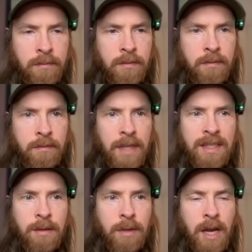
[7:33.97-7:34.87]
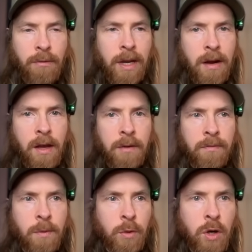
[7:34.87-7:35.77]
And that's something I really like
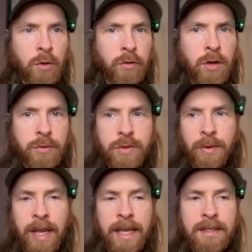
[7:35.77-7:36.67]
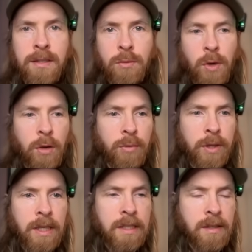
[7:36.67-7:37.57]
from Claude Code. It's really easy to work
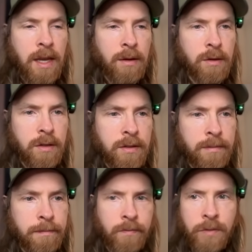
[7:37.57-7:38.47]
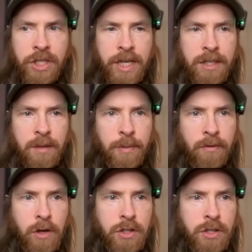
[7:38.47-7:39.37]
with these errors. Change up
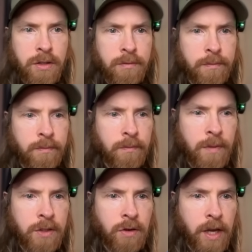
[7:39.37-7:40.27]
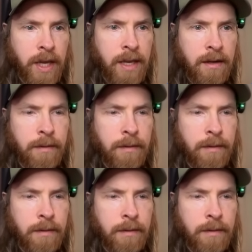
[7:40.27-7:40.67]
the version. Let's try again.